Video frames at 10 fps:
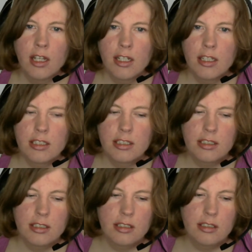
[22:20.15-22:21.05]

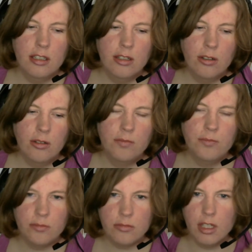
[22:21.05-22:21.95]
Because, you know,
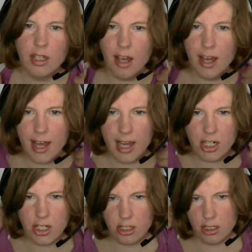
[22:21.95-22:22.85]
I
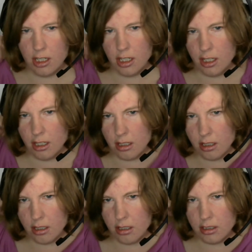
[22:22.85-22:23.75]
actually,
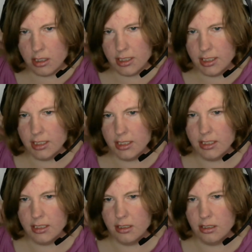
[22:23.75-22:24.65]

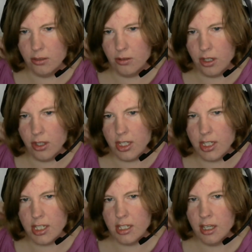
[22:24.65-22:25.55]
since doing all
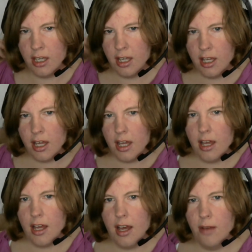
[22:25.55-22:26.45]
this,
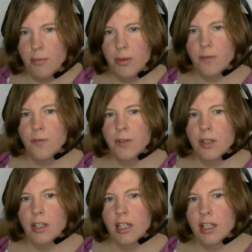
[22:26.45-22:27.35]
I've been
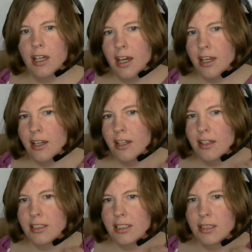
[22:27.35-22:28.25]
feeling kind of
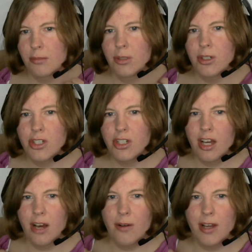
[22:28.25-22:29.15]
similar to
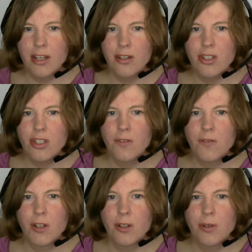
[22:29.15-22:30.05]
how I used to
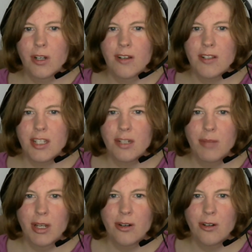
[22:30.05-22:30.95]
feel when I was in
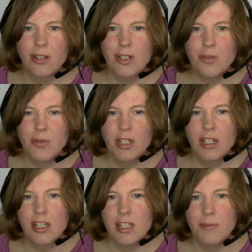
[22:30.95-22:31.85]
my early
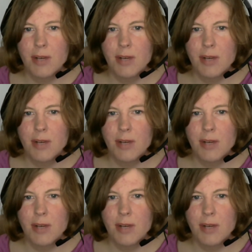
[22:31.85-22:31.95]
20s,